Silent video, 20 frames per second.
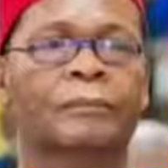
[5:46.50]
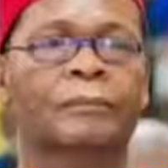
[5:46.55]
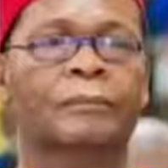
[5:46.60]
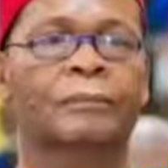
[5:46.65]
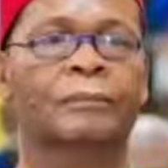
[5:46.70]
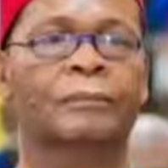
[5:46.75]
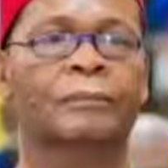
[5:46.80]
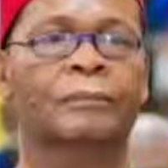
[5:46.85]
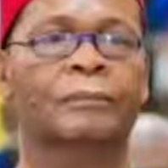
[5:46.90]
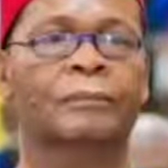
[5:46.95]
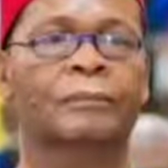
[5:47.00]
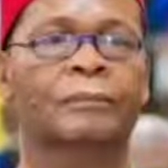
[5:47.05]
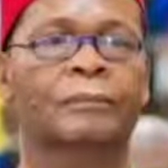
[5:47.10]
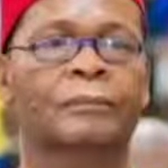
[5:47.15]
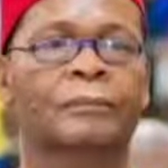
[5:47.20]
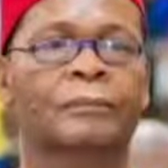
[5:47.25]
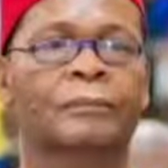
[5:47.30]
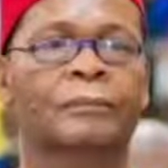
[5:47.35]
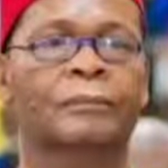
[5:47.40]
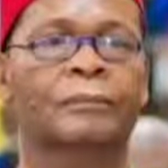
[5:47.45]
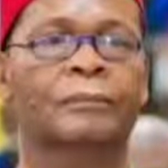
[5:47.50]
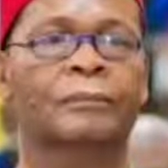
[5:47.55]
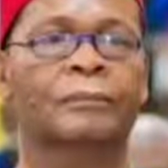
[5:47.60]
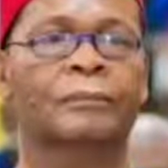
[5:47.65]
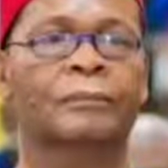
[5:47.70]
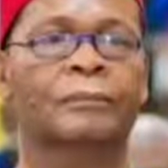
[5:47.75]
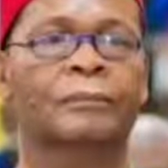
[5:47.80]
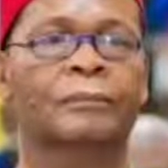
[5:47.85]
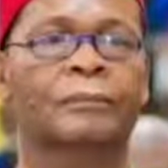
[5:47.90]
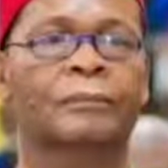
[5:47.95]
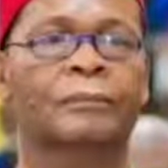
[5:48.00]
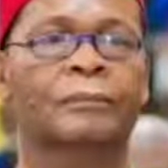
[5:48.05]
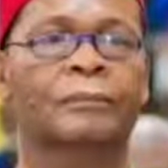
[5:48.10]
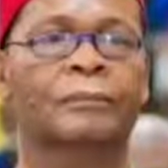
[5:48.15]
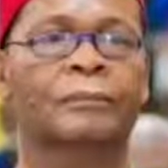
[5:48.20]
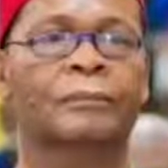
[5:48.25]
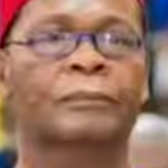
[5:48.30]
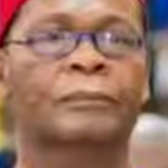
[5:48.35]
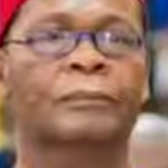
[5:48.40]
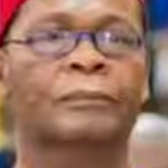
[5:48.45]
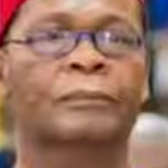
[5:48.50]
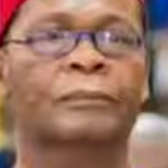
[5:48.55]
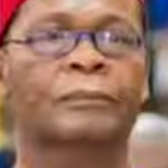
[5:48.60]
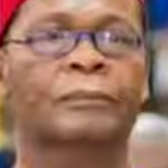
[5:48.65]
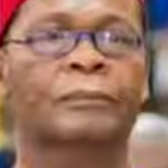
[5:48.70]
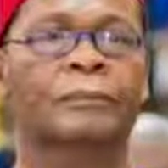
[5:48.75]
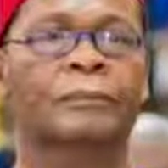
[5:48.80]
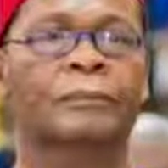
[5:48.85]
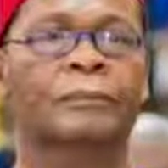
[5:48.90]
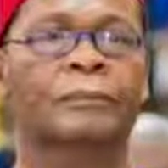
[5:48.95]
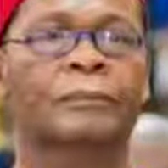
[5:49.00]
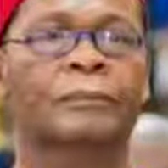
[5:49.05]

(silence)